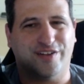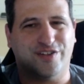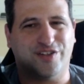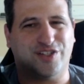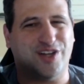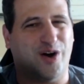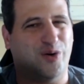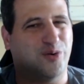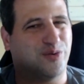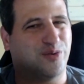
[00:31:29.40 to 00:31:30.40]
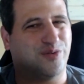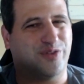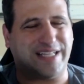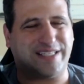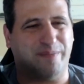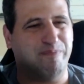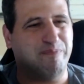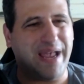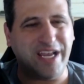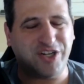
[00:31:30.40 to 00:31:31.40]
So that's a
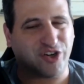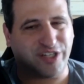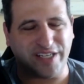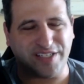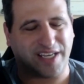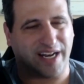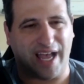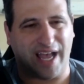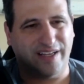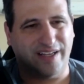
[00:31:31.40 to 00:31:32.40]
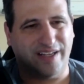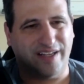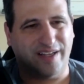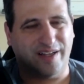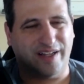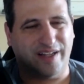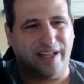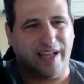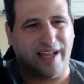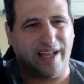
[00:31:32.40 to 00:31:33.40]
major disconnect.
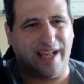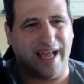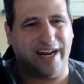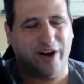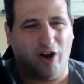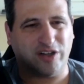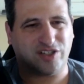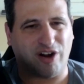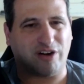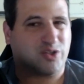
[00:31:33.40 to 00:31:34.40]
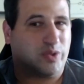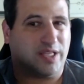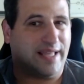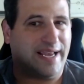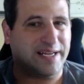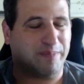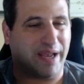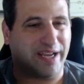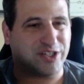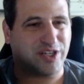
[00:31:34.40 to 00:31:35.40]
And it all starts with the landing
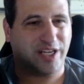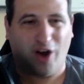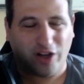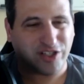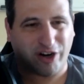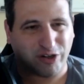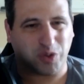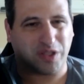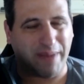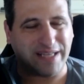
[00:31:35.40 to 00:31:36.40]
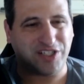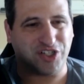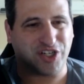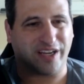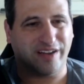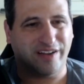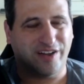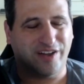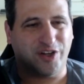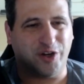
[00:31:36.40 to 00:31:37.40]
page. It all starts with the messaging.
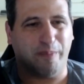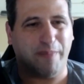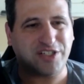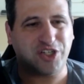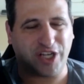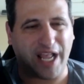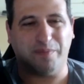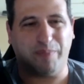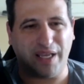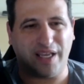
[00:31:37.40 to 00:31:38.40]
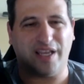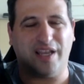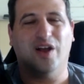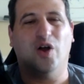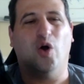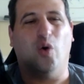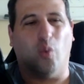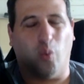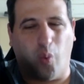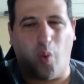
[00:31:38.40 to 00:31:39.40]
Your messaging has to be
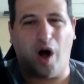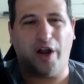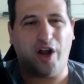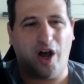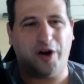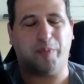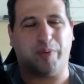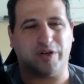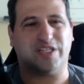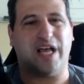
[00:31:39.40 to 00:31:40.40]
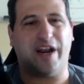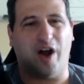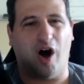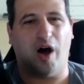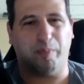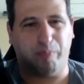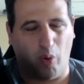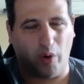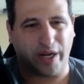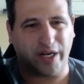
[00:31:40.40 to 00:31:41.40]
100% on
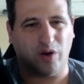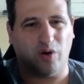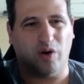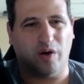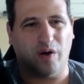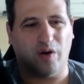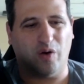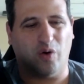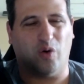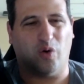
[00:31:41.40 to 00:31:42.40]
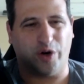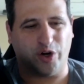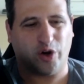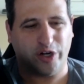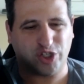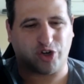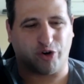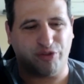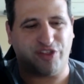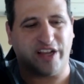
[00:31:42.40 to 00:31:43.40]
point, or you're going to screw
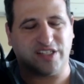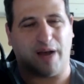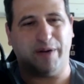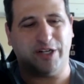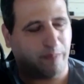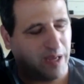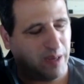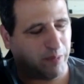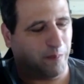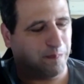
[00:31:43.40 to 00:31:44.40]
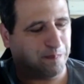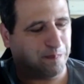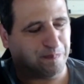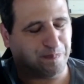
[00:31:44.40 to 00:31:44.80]
things up and attract the wrong people.